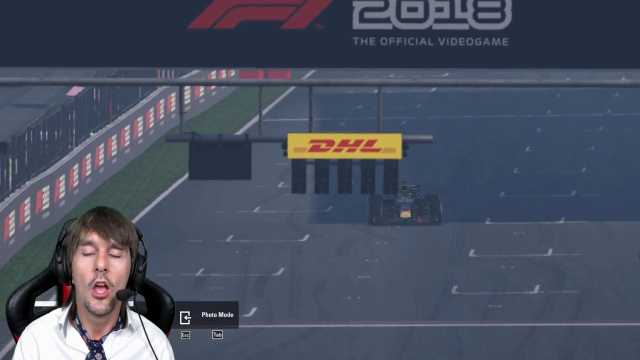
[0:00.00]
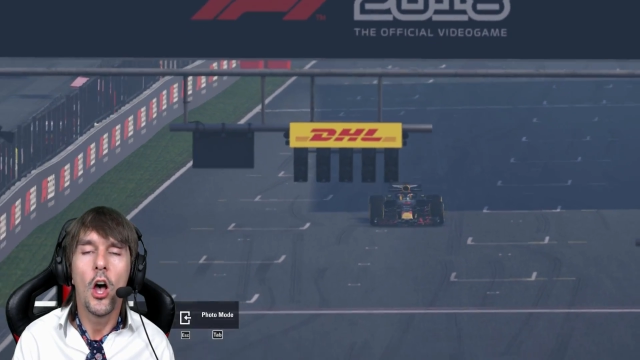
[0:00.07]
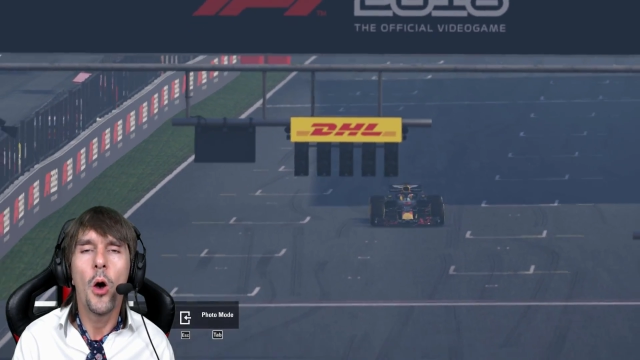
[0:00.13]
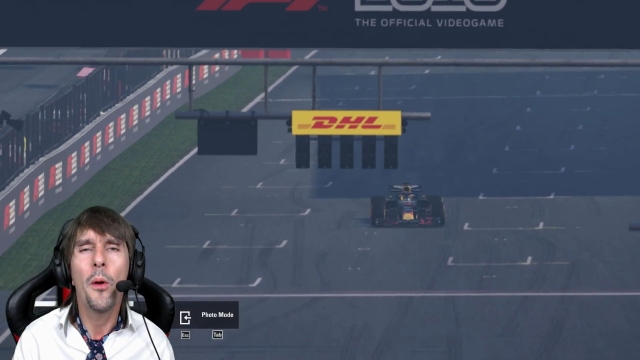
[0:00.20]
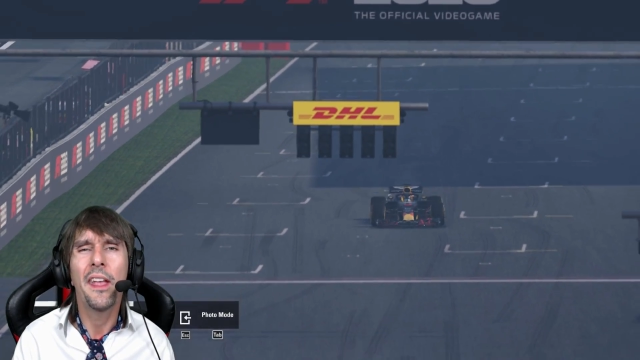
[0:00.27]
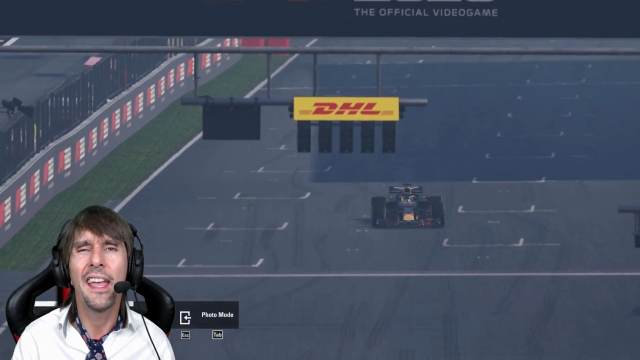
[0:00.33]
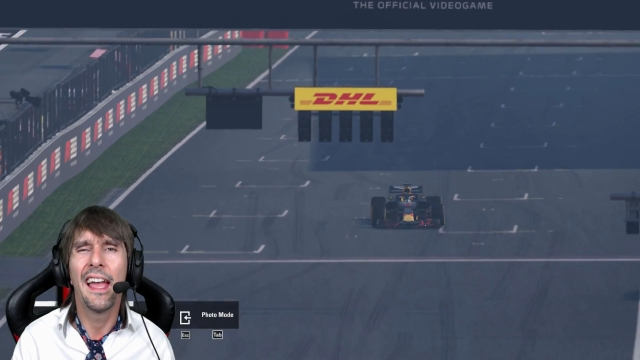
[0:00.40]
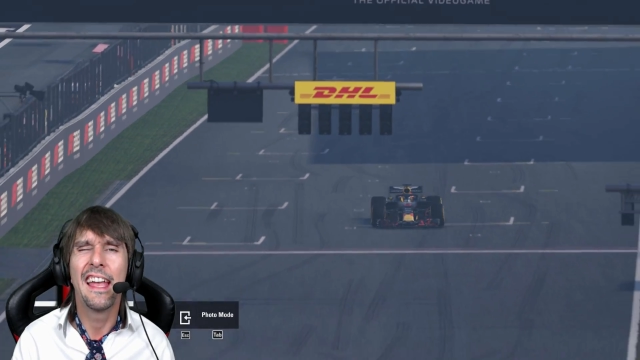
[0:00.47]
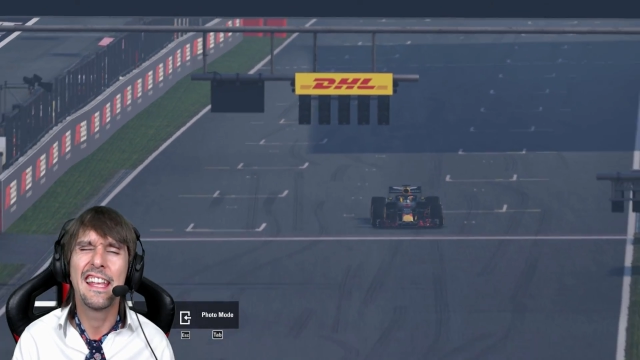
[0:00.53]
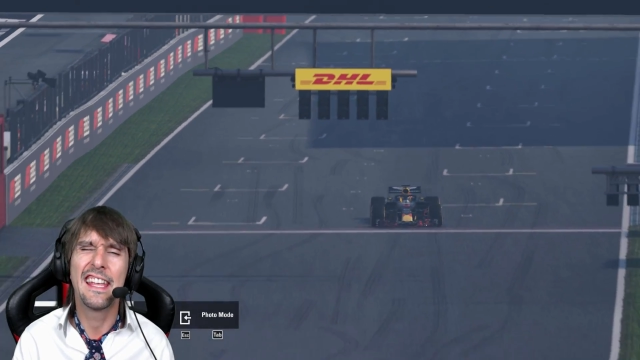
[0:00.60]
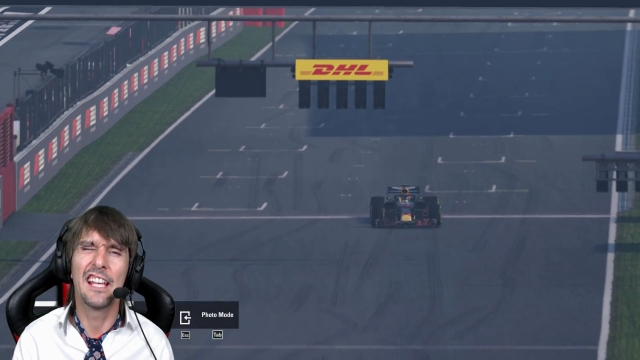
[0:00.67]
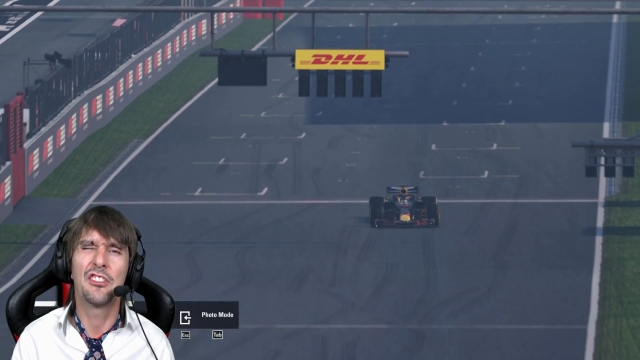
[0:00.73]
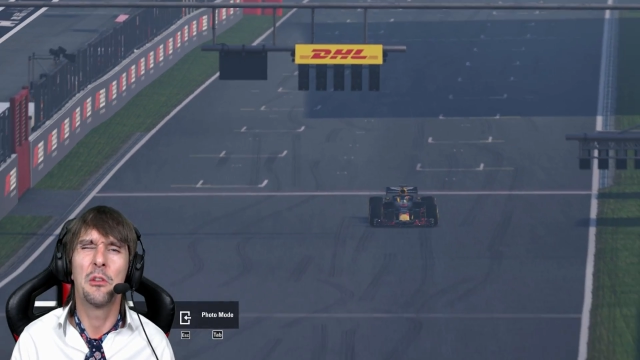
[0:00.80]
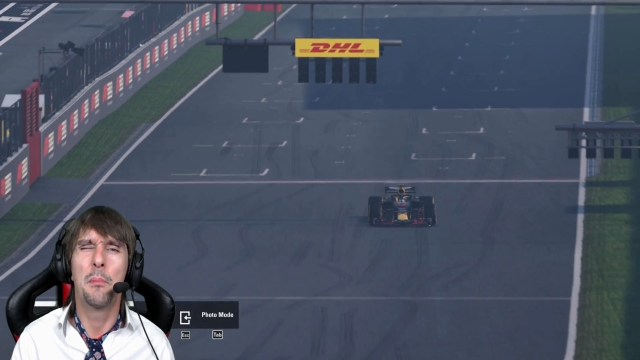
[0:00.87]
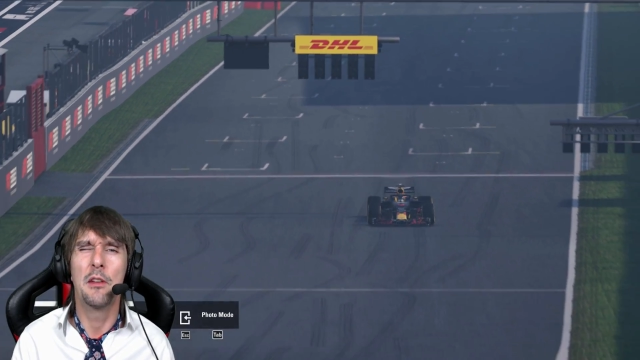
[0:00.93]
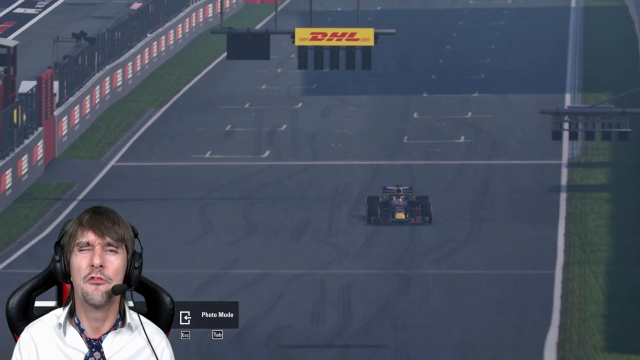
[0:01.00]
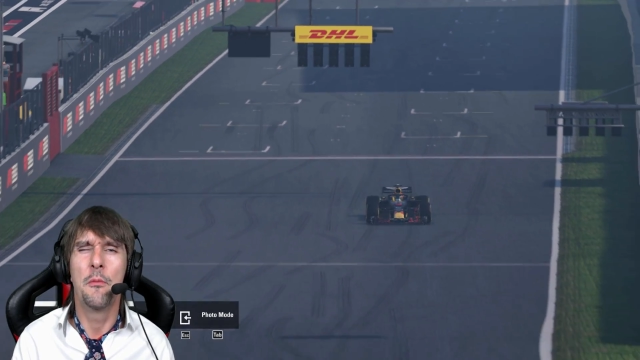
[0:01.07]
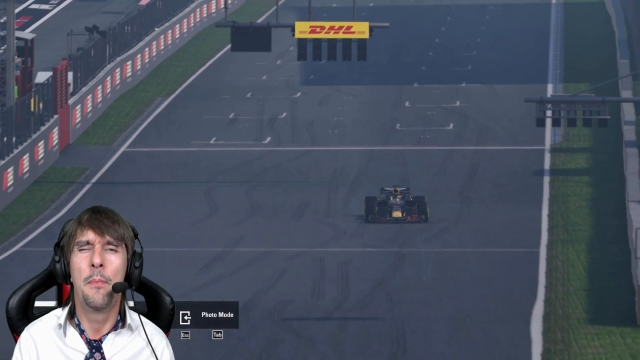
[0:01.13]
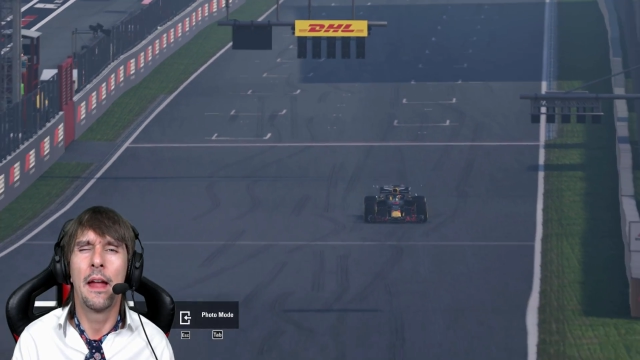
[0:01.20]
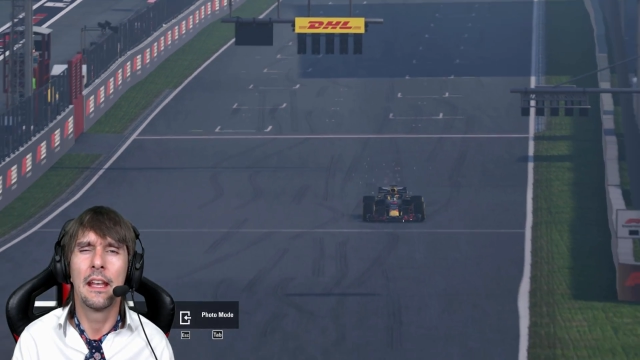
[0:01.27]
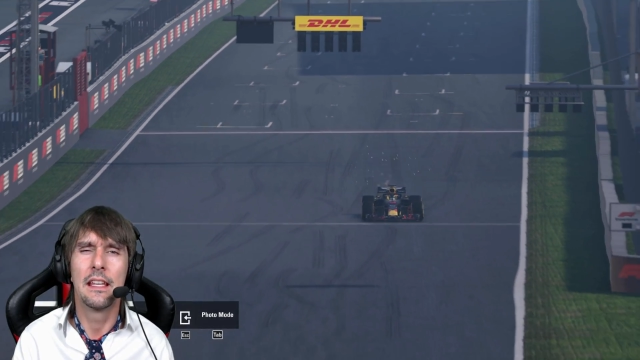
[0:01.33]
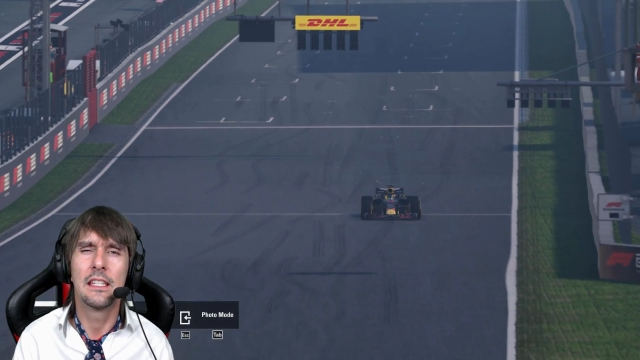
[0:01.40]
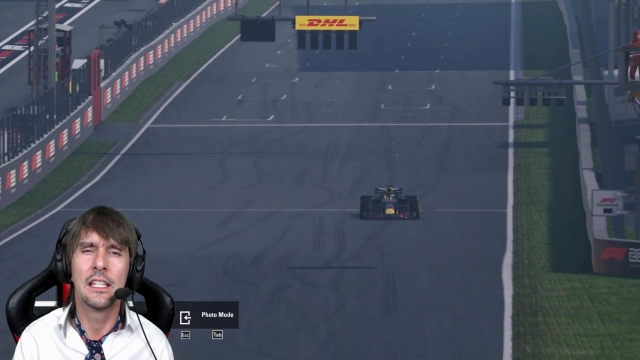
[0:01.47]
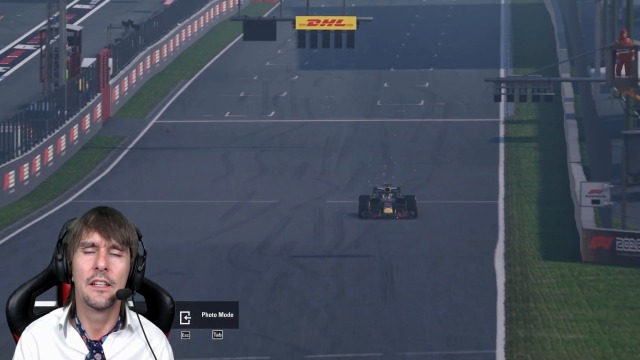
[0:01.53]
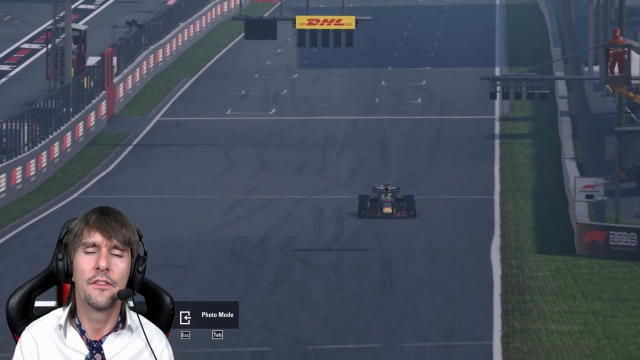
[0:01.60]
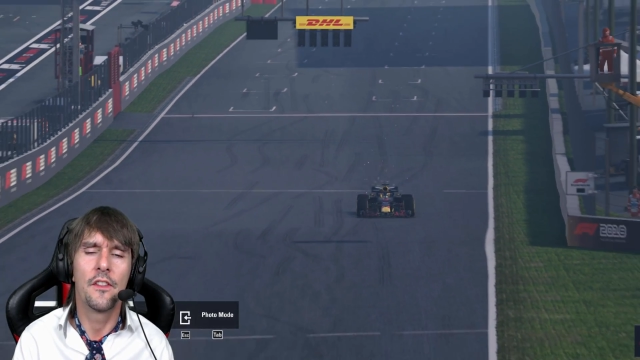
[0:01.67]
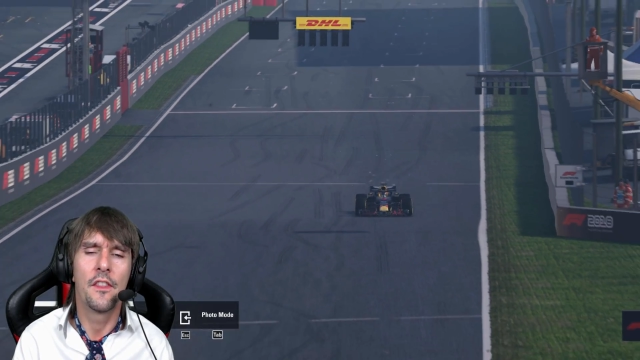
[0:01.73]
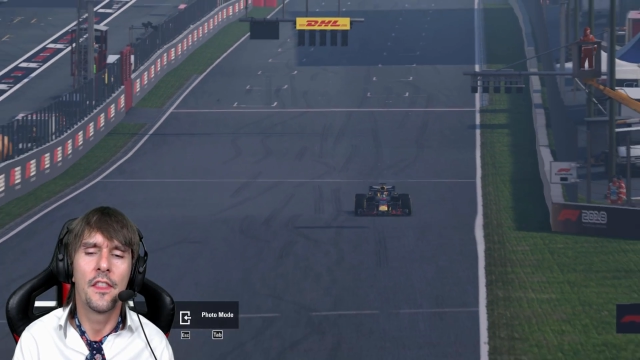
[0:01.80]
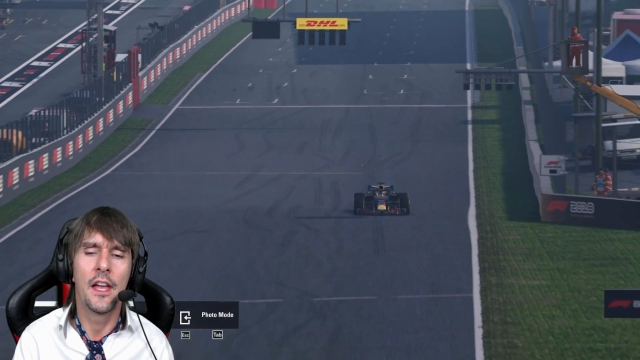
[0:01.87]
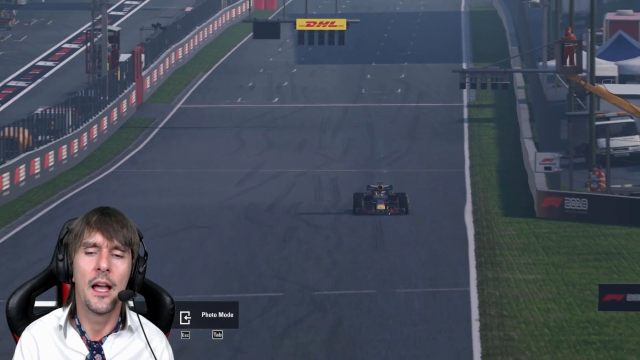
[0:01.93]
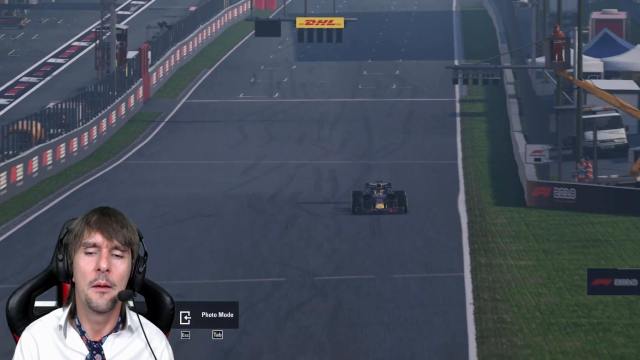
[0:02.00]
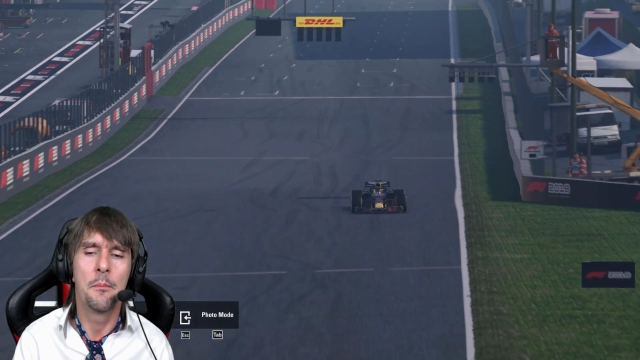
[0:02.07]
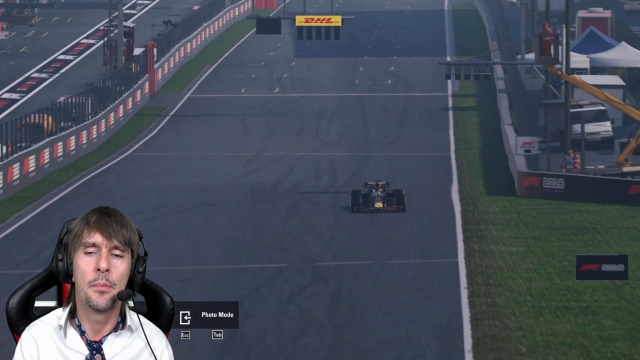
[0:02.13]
Okay, it gets a bit repetitive and that,